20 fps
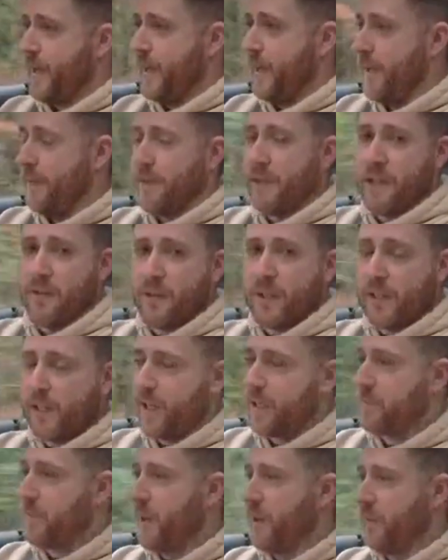If any of you
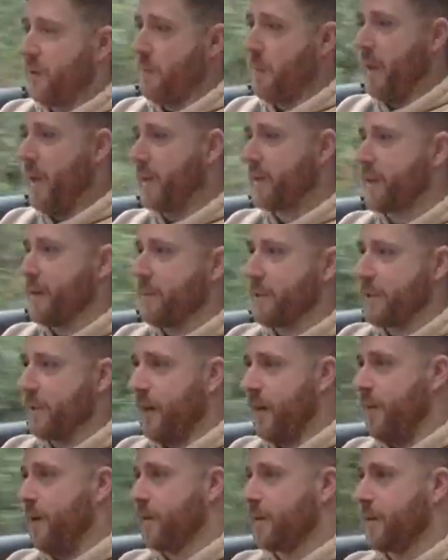catch me over a beer
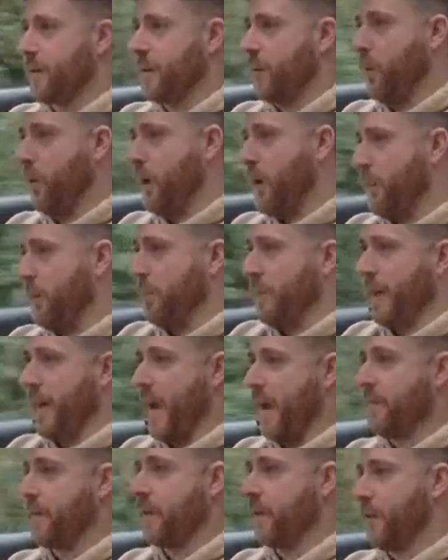sometime, I'll tell you why I'm a big
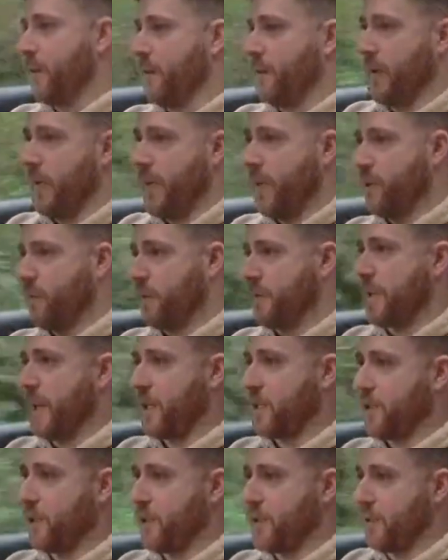advocate of legal
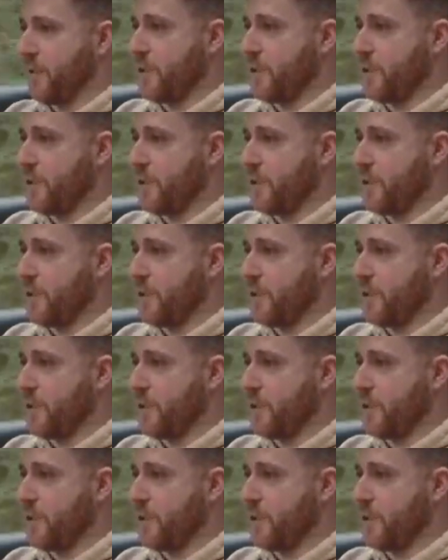protection on your